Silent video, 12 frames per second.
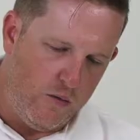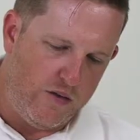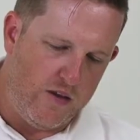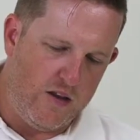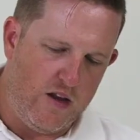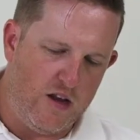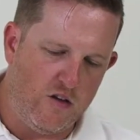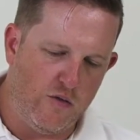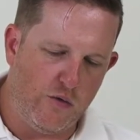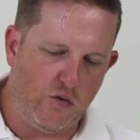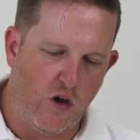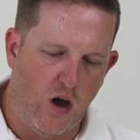Within the
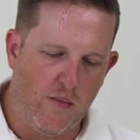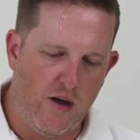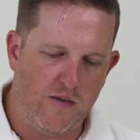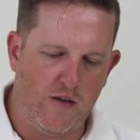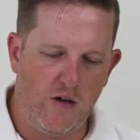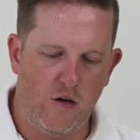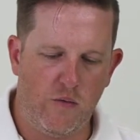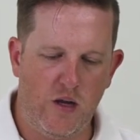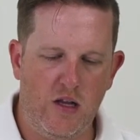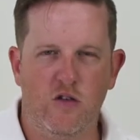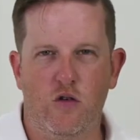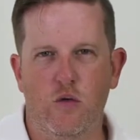interval timer, there are
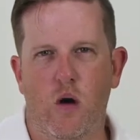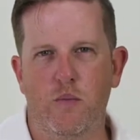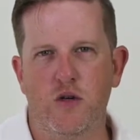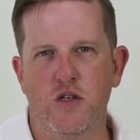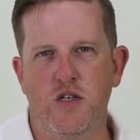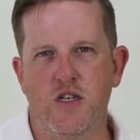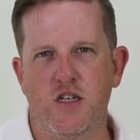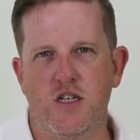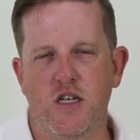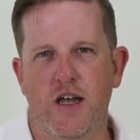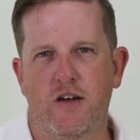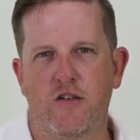really two options to
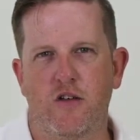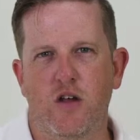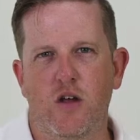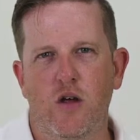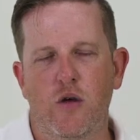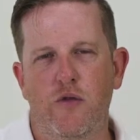select.